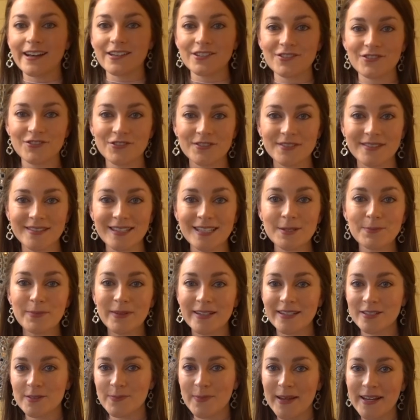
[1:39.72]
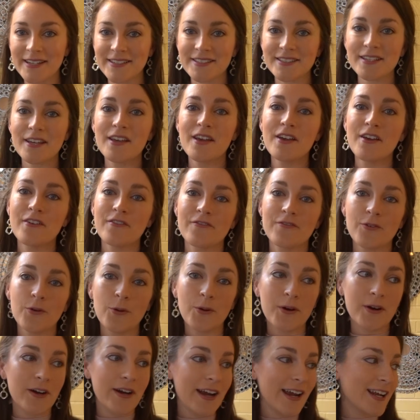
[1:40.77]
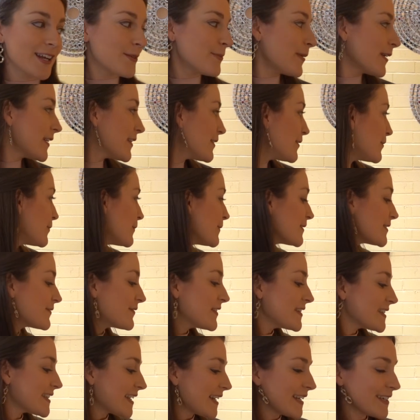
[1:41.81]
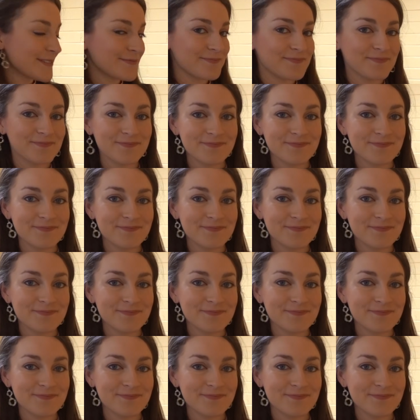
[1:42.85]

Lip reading: extra sleeping space for anybody who is visiting.